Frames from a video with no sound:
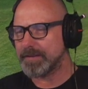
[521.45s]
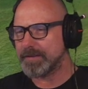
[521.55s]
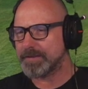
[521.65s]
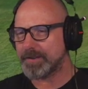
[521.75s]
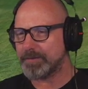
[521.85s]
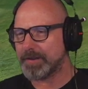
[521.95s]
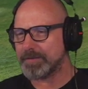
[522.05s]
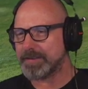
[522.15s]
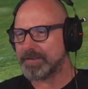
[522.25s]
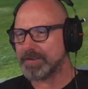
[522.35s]

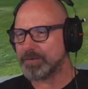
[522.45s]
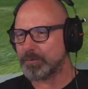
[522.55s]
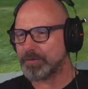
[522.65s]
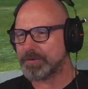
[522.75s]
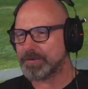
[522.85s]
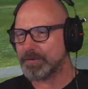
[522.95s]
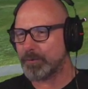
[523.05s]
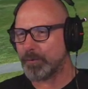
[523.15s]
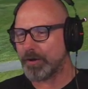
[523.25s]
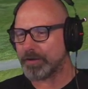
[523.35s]
Sometimes it doesn't
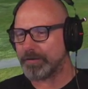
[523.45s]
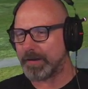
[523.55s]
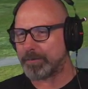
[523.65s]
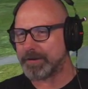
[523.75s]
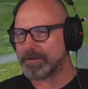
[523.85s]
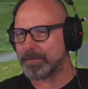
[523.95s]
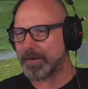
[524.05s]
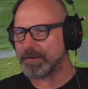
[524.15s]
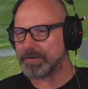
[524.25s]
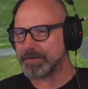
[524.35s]
work when I press the button